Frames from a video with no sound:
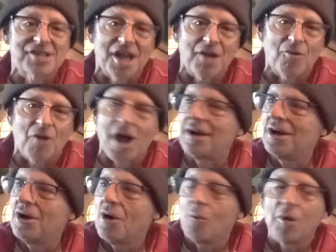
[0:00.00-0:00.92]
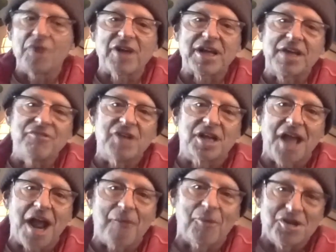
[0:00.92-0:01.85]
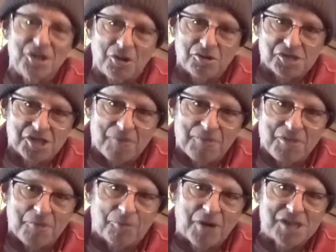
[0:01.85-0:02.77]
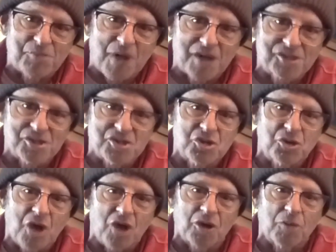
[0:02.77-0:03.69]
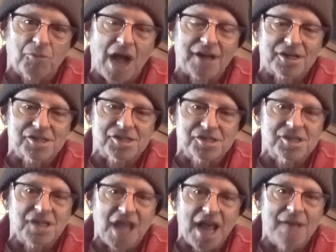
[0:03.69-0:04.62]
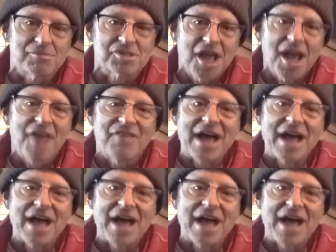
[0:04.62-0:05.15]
said, "I tell you what, what if I give you a camera and you go sit up in the press box and shoot all our practices and games?"